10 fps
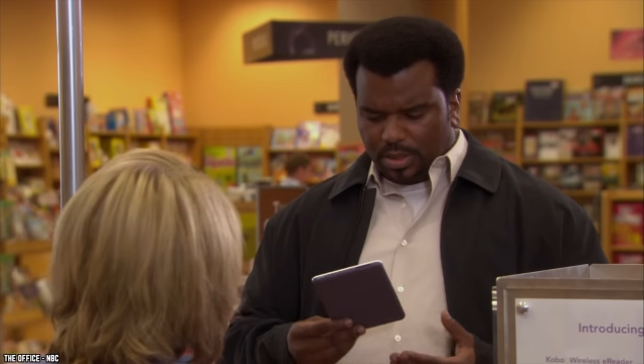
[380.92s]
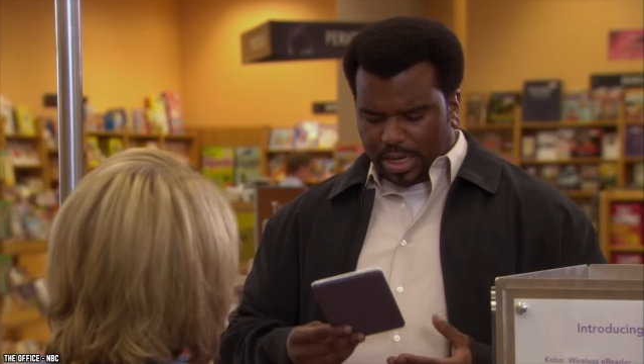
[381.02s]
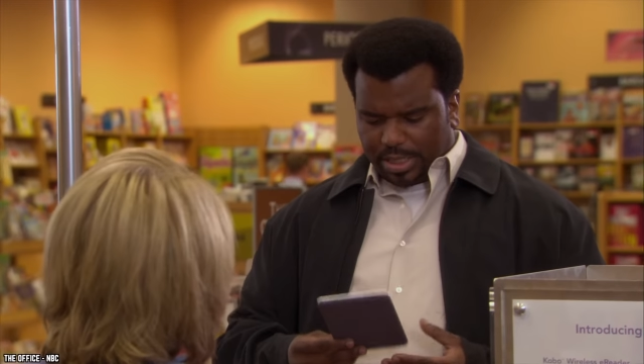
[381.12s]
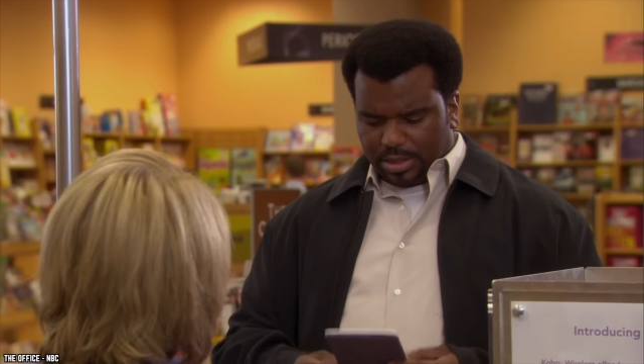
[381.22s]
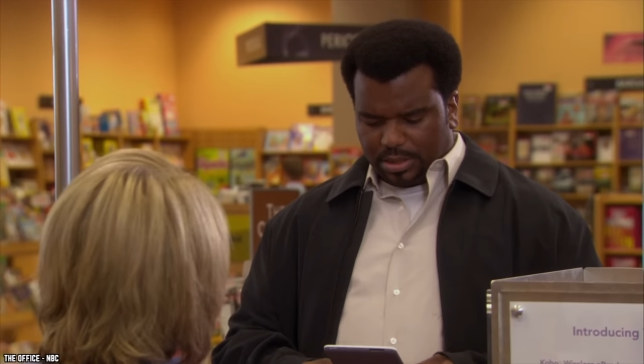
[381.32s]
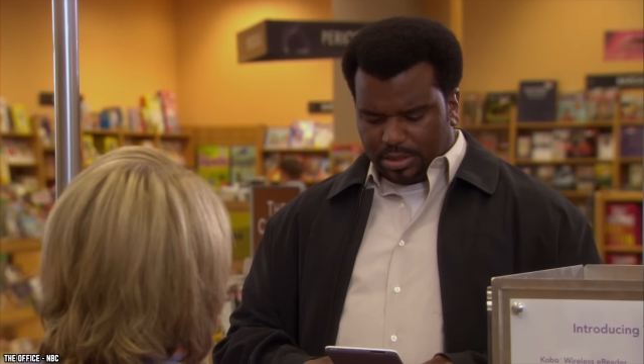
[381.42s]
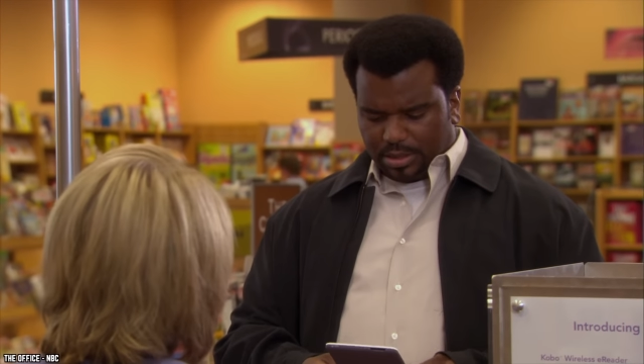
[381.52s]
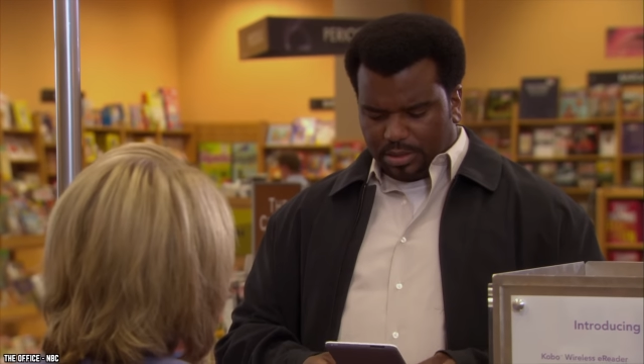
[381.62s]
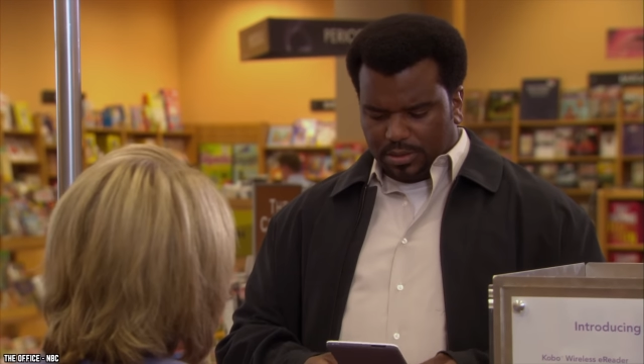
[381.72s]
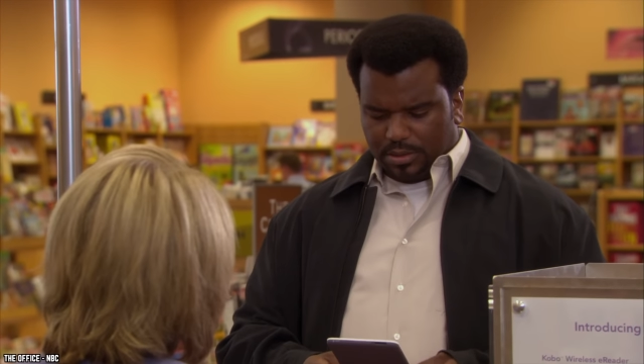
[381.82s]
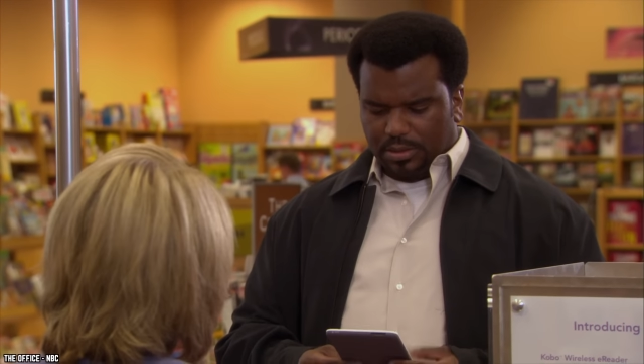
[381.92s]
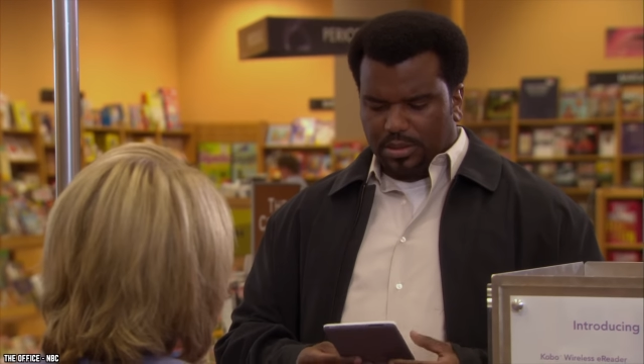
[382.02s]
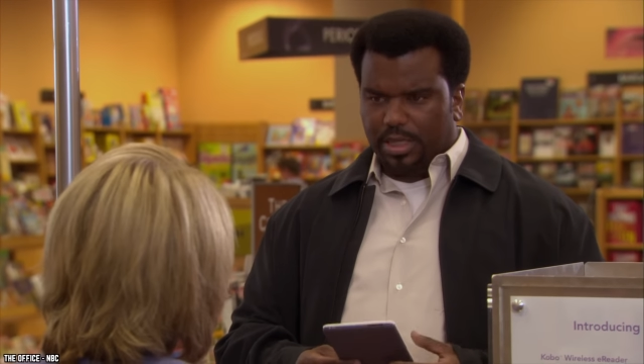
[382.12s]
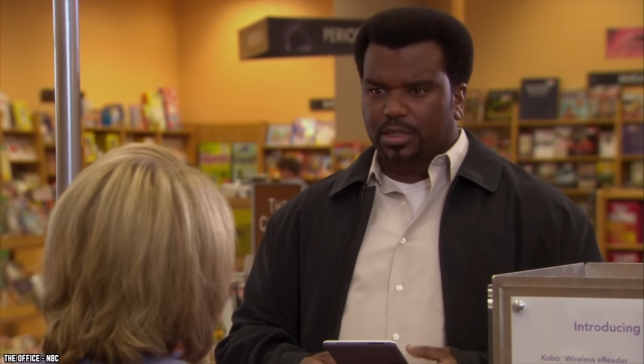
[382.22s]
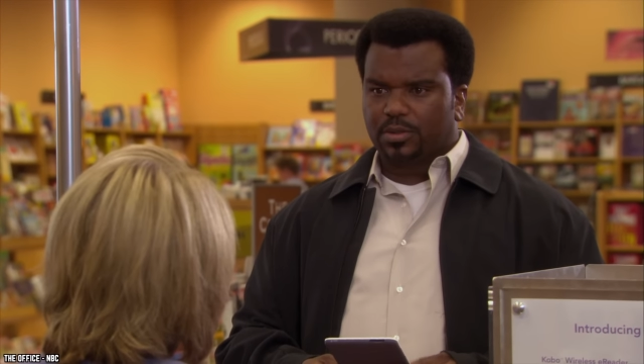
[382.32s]
light,
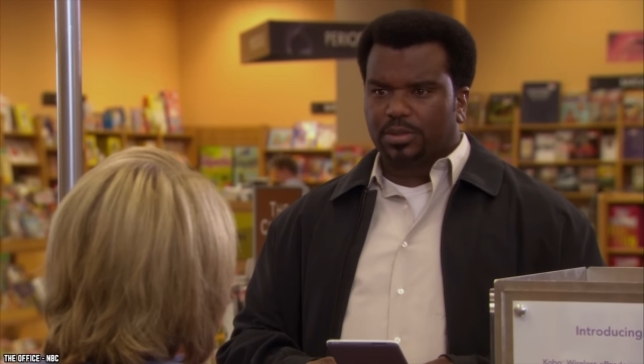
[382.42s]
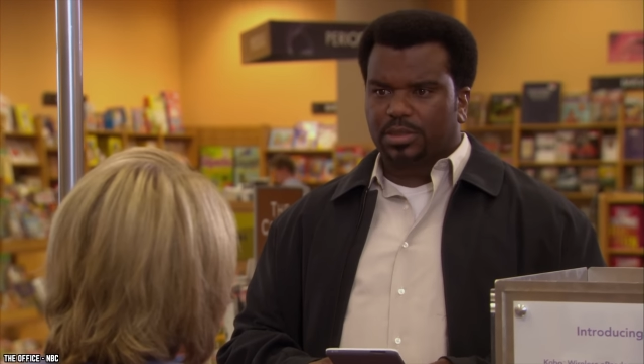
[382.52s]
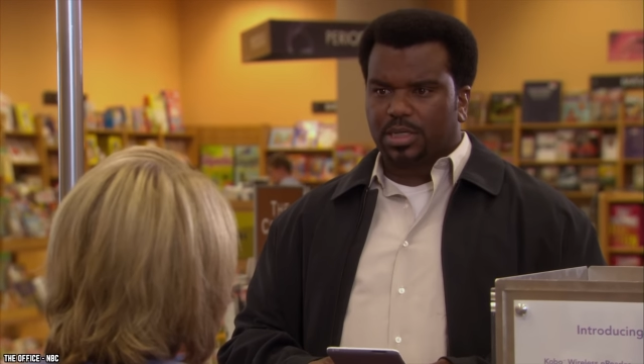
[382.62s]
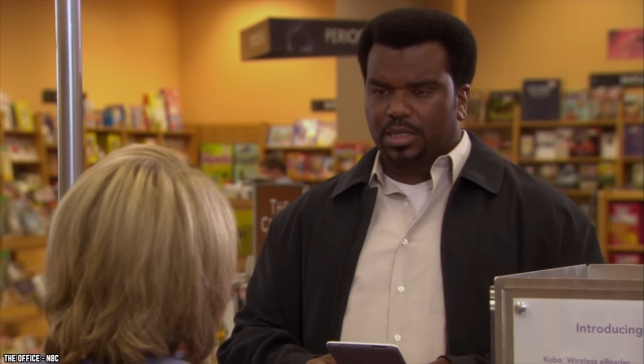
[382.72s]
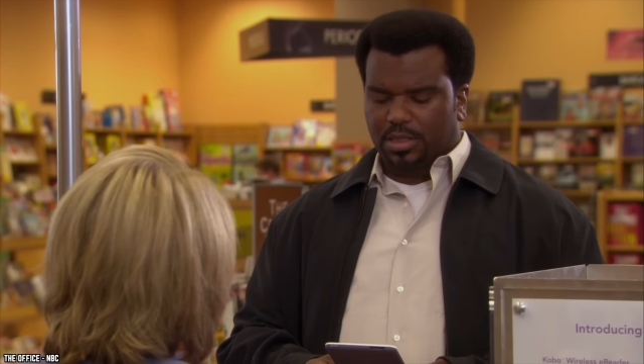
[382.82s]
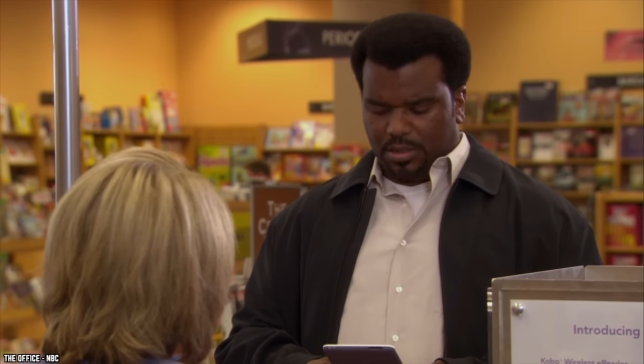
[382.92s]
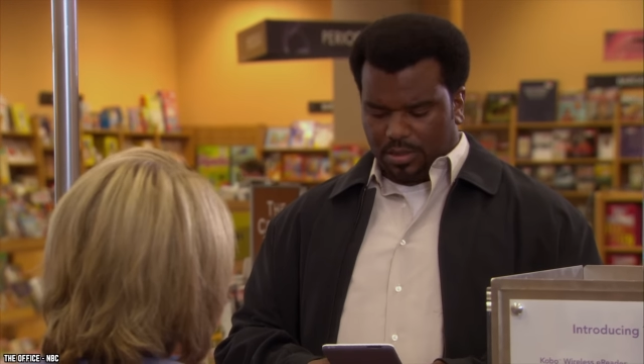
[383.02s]
like a croissant.